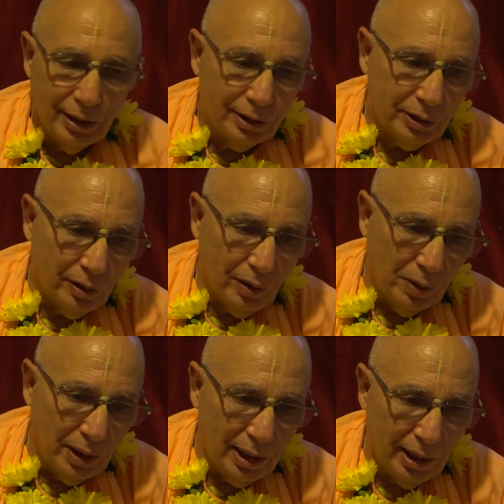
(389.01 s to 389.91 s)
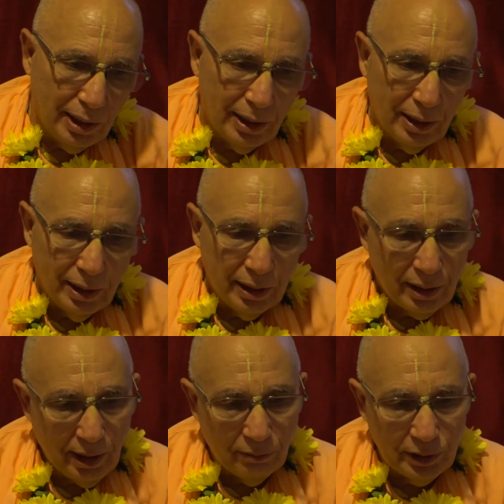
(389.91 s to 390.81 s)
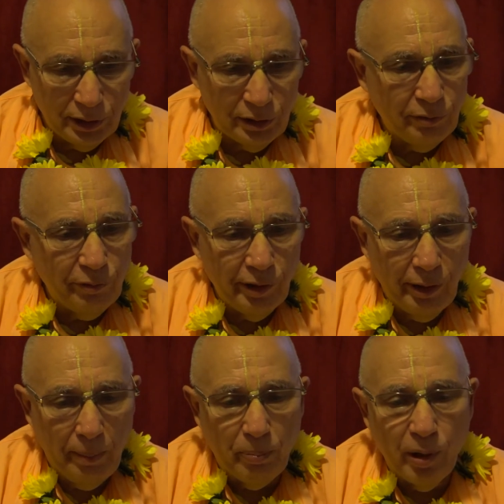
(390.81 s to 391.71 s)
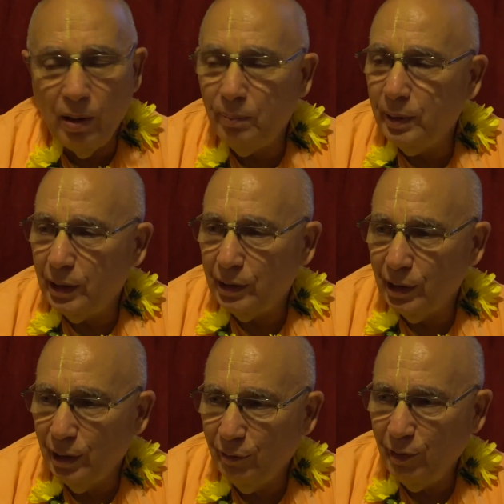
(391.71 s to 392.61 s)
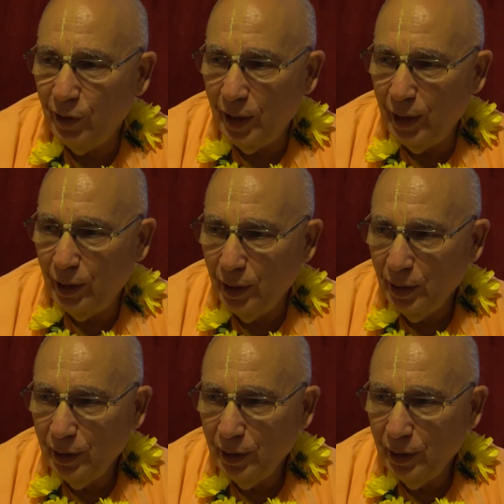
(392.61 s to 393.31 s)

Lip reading: So that was very prominent, very,